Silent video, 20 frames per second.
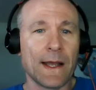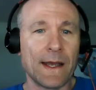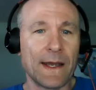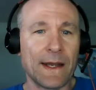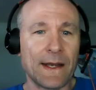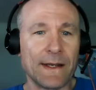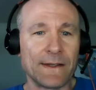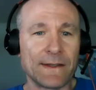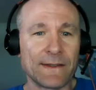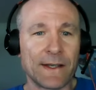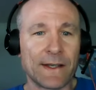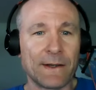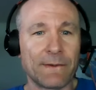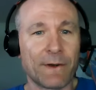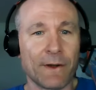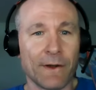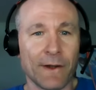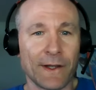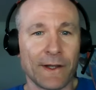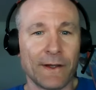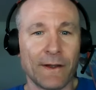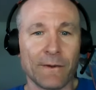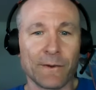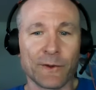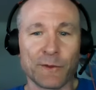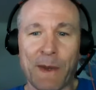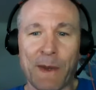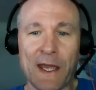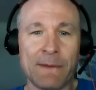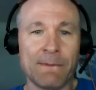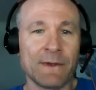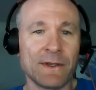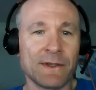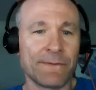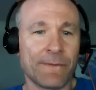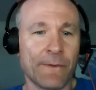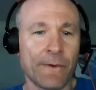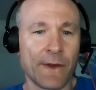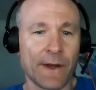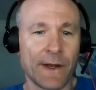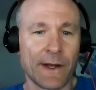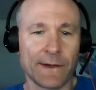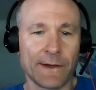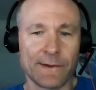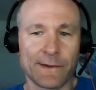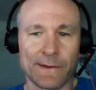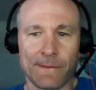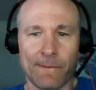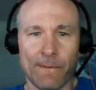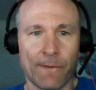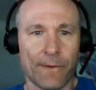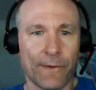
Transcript: And instead of collecting those payments for the next